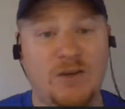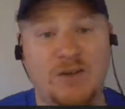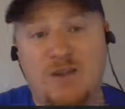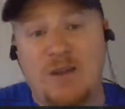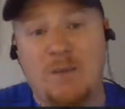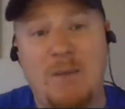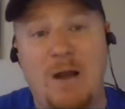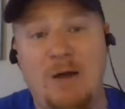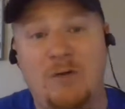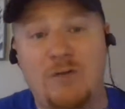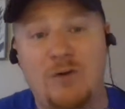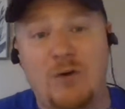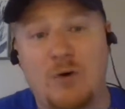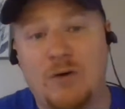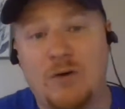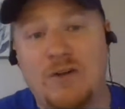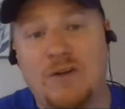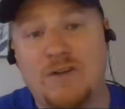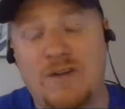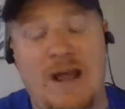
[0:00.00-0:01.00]
say Melvin
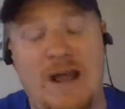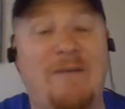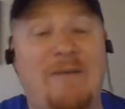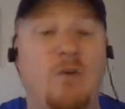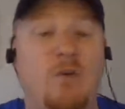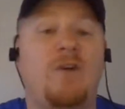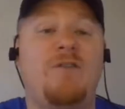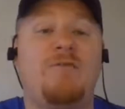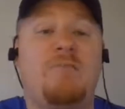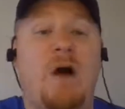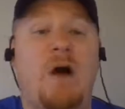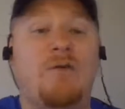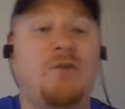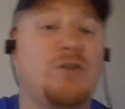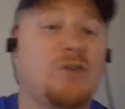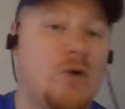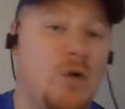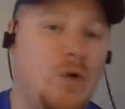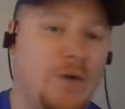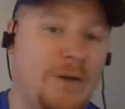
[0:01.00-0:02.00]
Gordon doesn't have it. What if Melvin
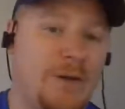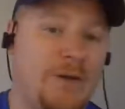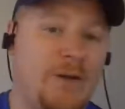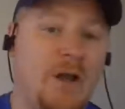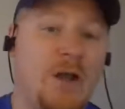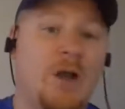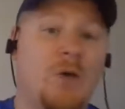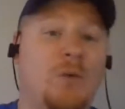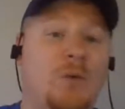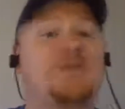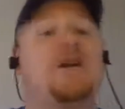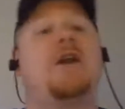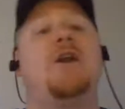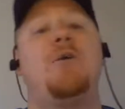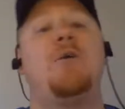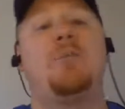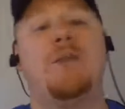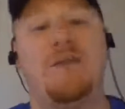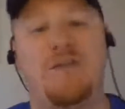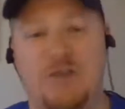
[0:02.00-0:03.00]
Gordon, which I don't
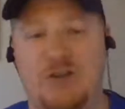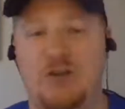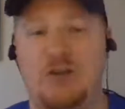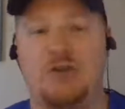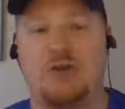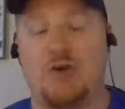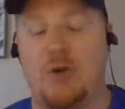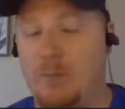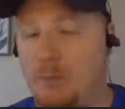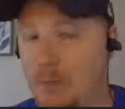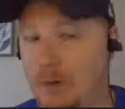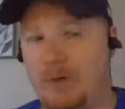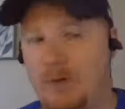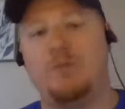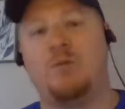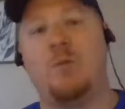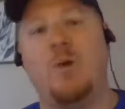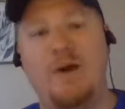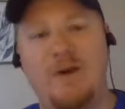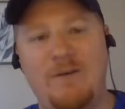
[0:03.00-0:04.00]
believe this is true, but
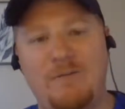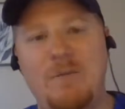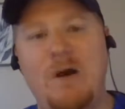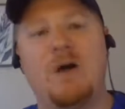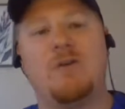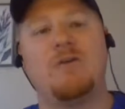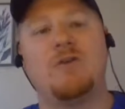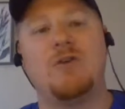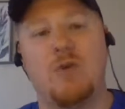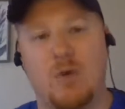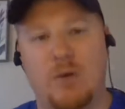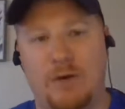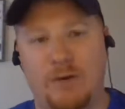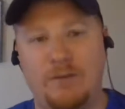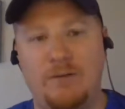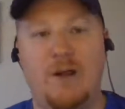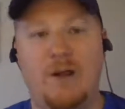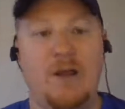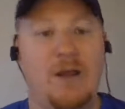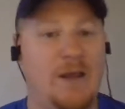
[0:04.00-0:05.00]
what if Melvin Gordon
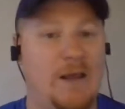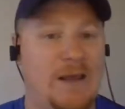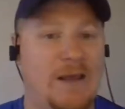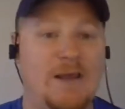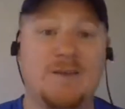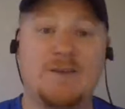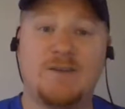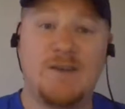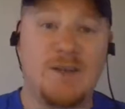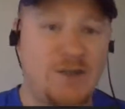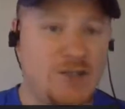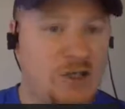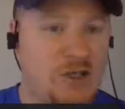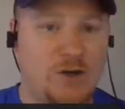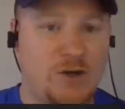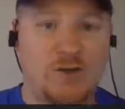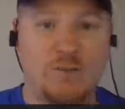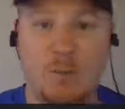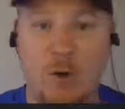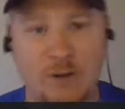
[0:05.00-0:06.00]
is this
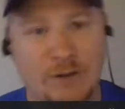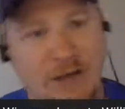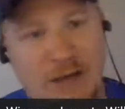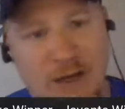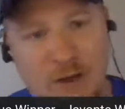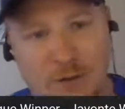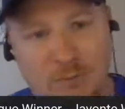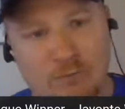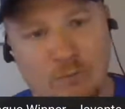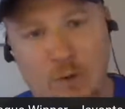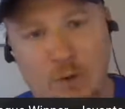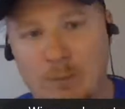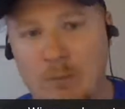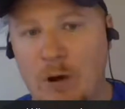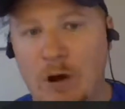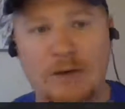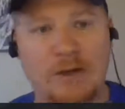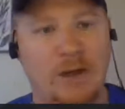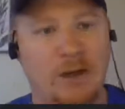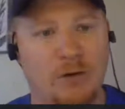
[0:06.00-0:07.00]
year's Mark Ingram, where
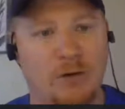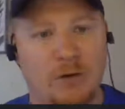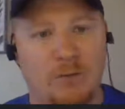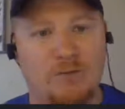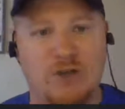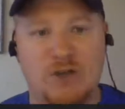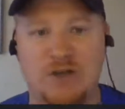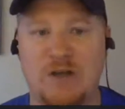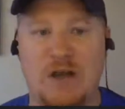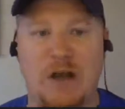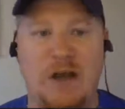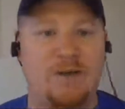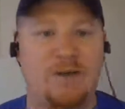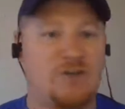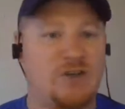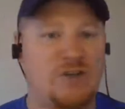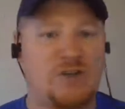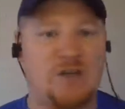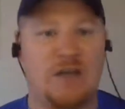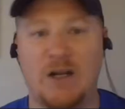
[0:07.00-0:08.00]
Mark Ingram just
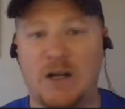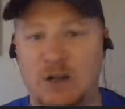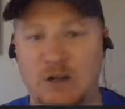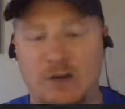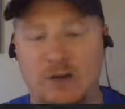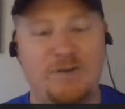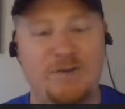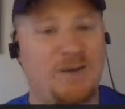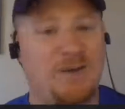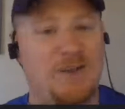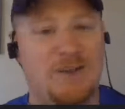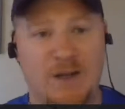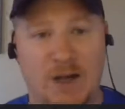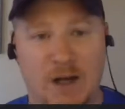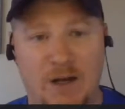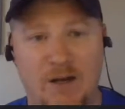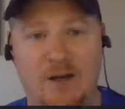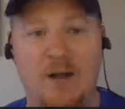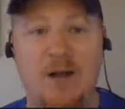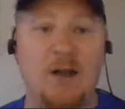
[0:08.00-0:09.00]
hit a cliff and he's
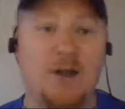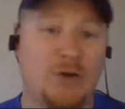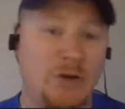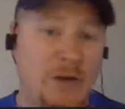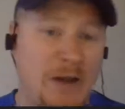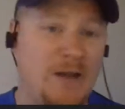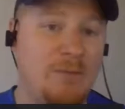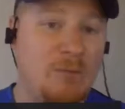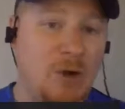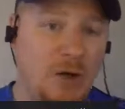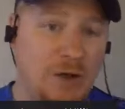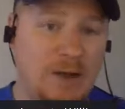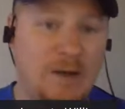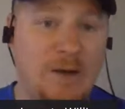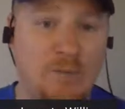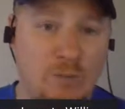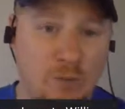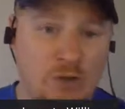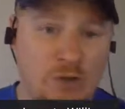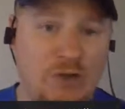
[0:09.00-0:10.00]
done? Granted, Mark
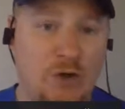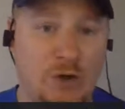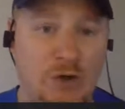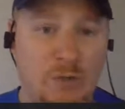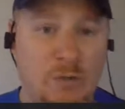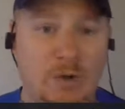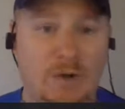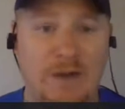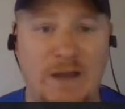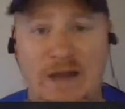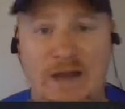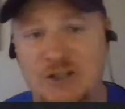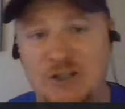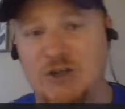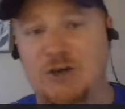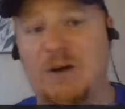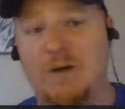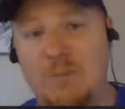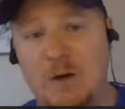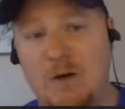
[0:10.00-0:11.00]
Ingram was 31 last
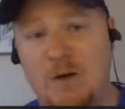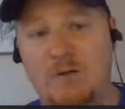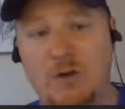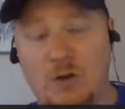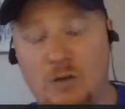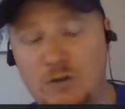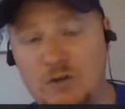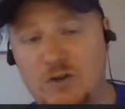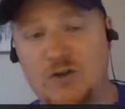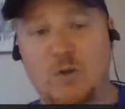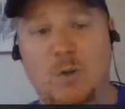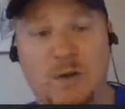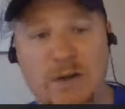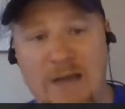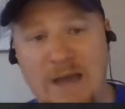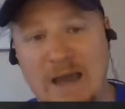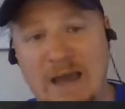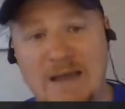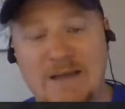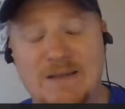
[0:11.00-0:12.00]
year and Melvin Gordon's
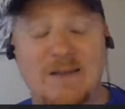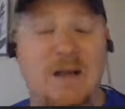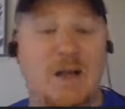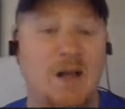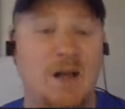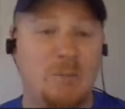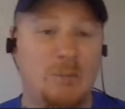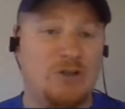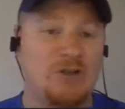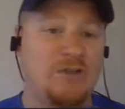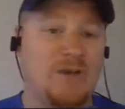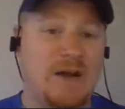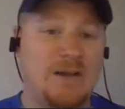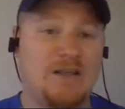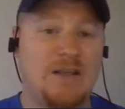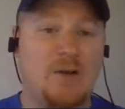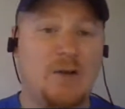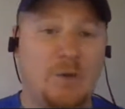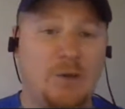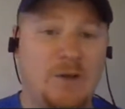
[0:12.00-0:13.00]
28. But
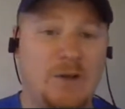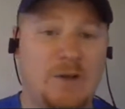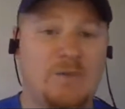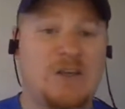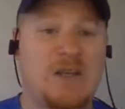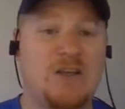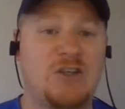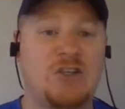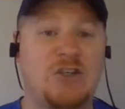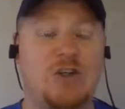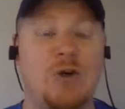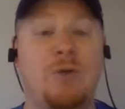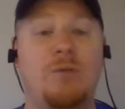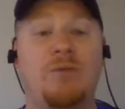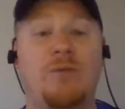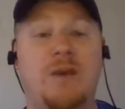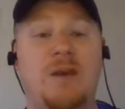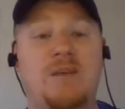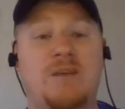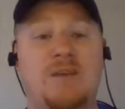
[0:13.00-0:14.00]
Javonte Williams has shown
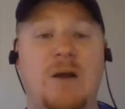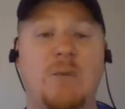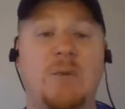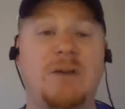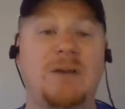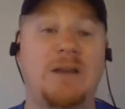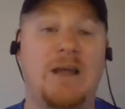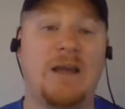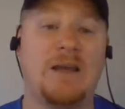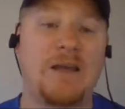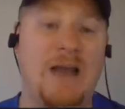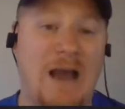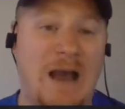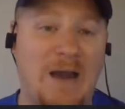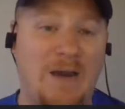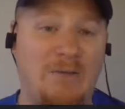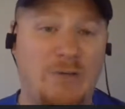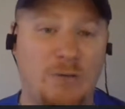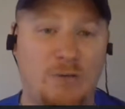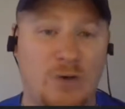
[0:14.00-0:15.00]
things that we like out
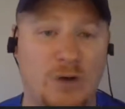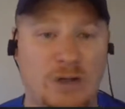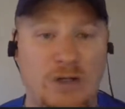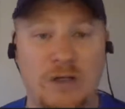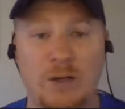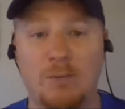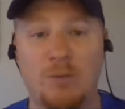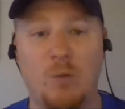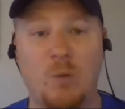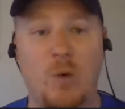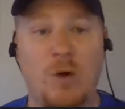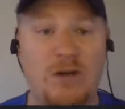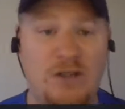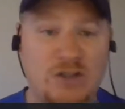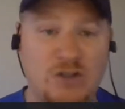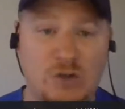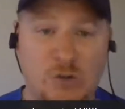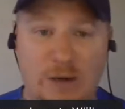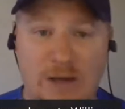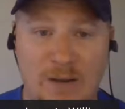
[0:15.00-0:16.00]
of a rookie. Number one, he's
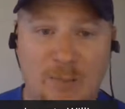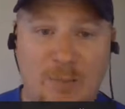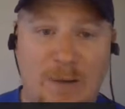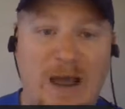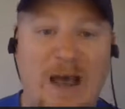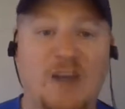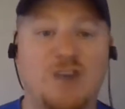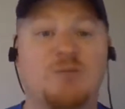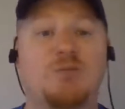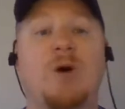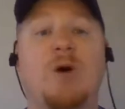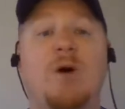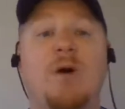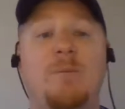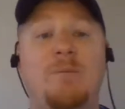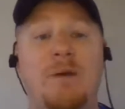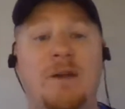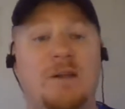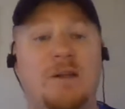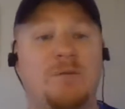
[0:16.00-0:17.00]
great in pass pro. He
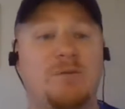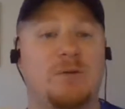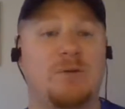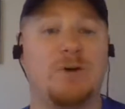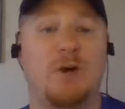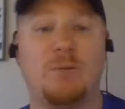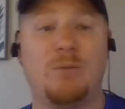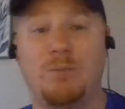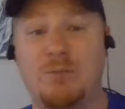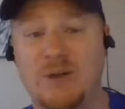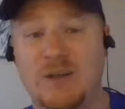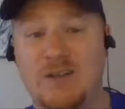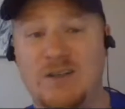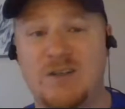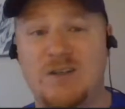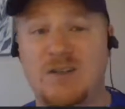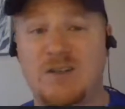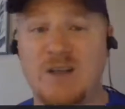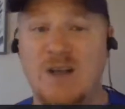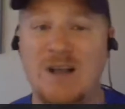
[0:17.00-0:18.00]
picked up some good
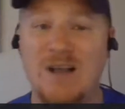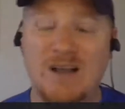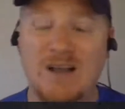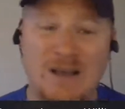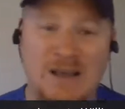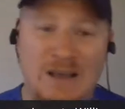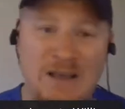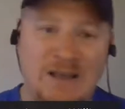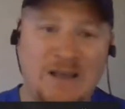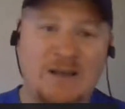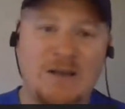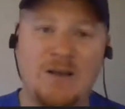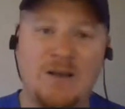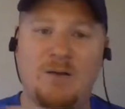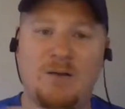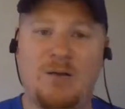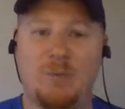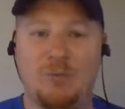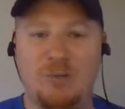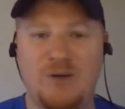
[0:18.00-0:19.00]
blitzes in
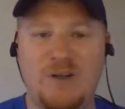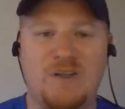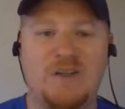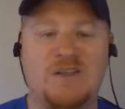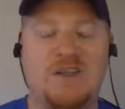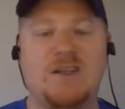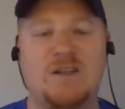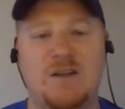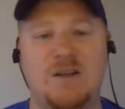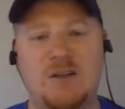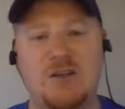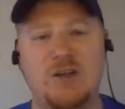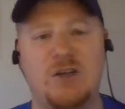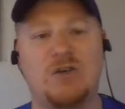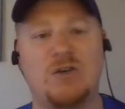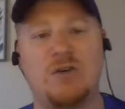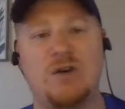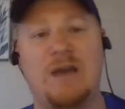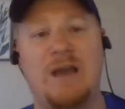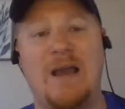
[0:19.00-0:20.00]
the preseason. He's
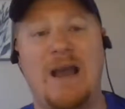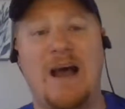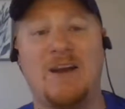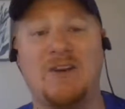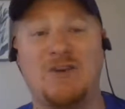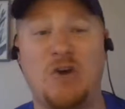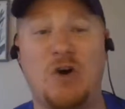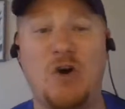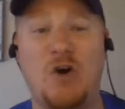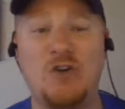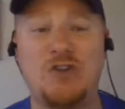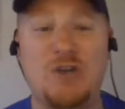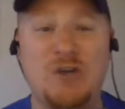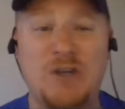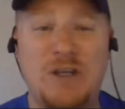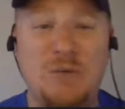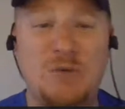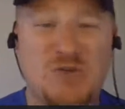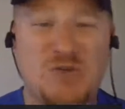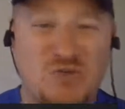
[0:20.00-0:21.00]
also
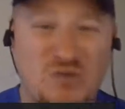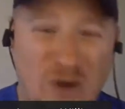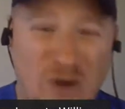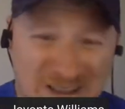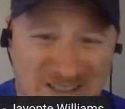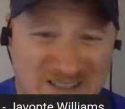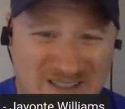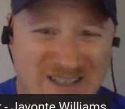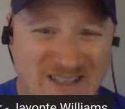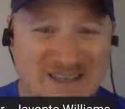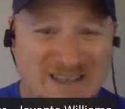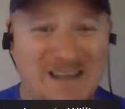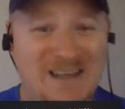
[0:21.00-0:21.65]
he was rested